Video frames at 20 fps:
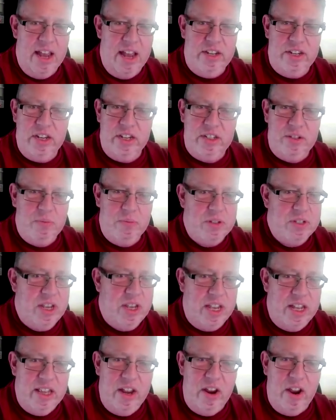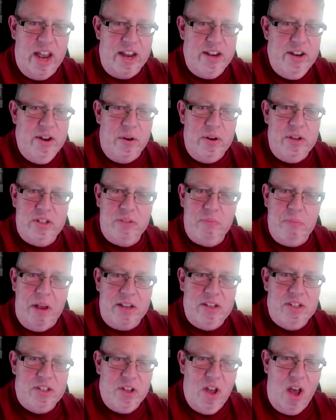I just was in there. I noticed
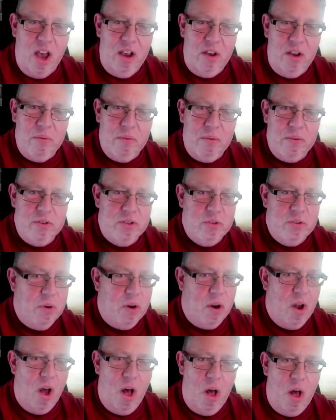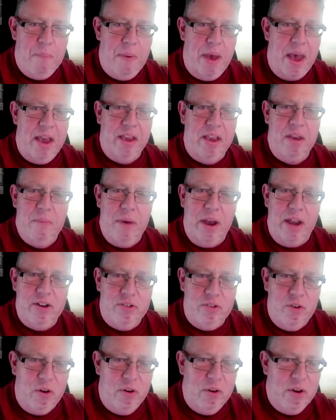my socks were all back in
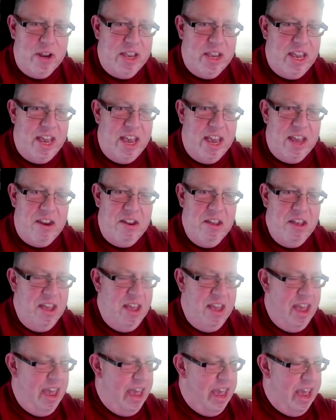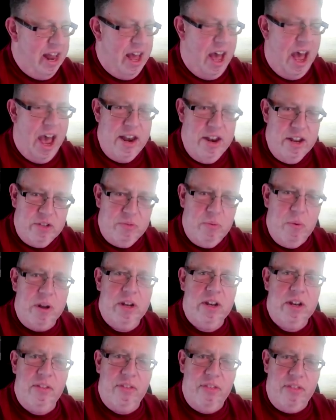my drawer again. And I just
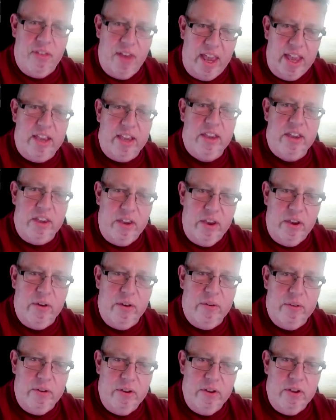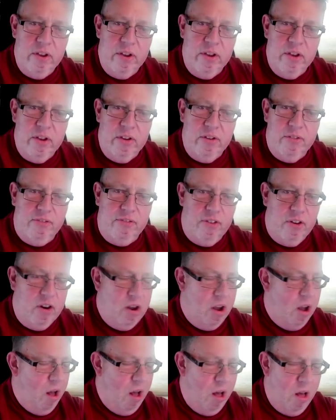wanted to thank you
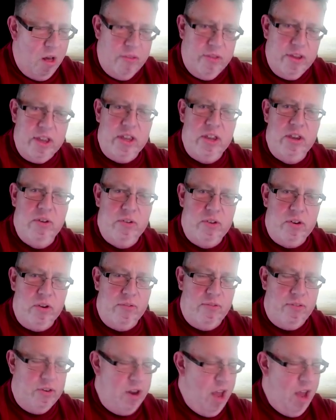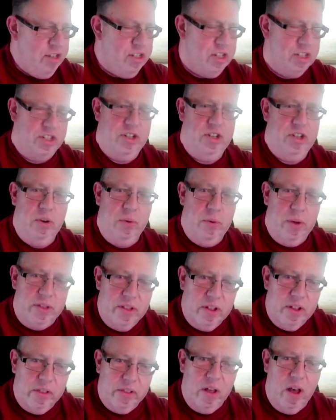for all that you do, for not just
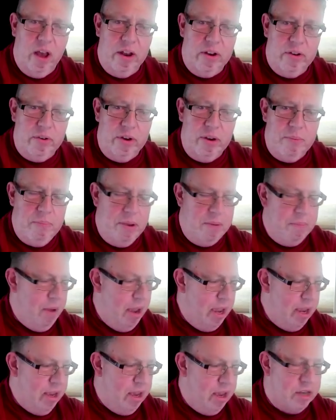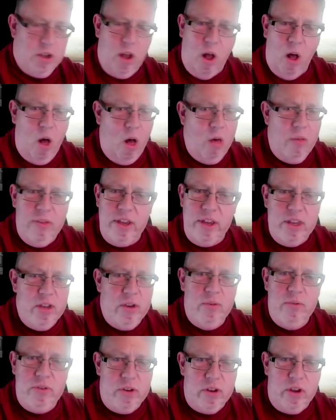doing the laundry, but my gosh, all
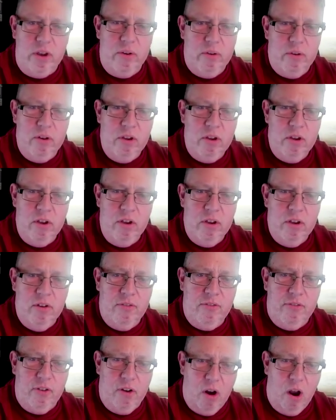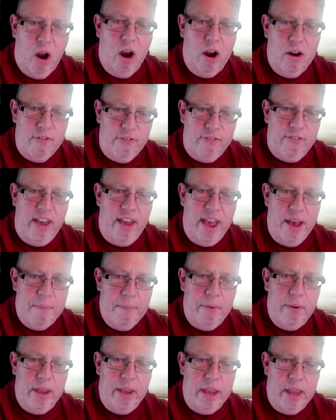that you do for our
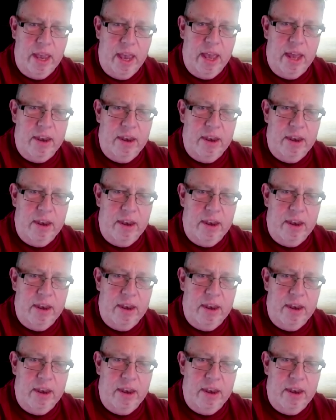family.